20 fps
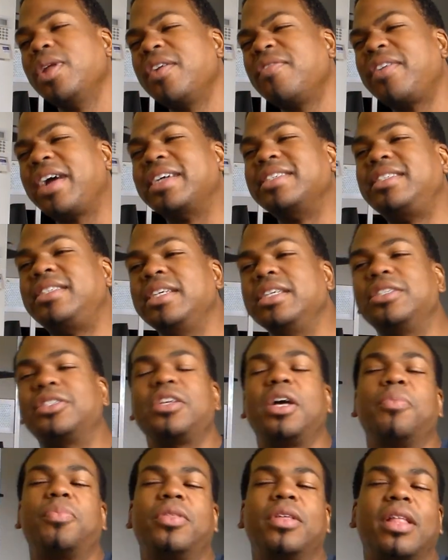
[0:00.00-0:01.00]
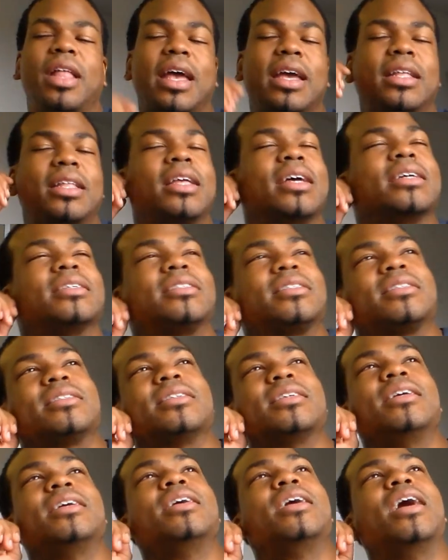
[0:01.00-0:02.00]
whenever I see something like
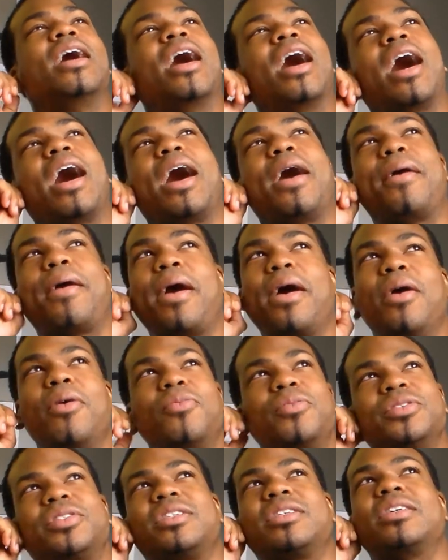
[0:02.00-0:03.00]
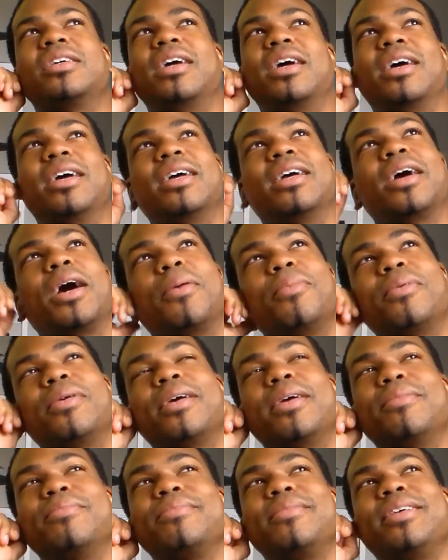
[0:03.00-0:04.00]
this, I always,
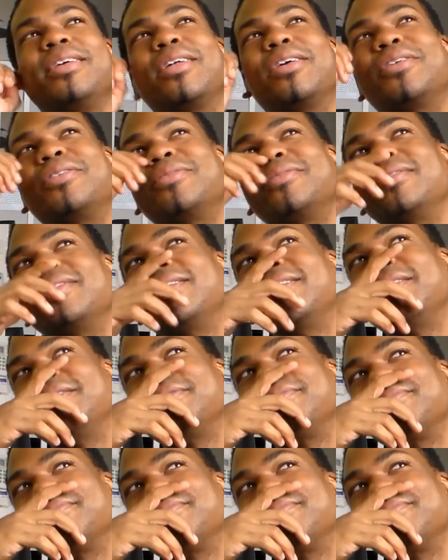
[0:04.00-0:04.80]
you know,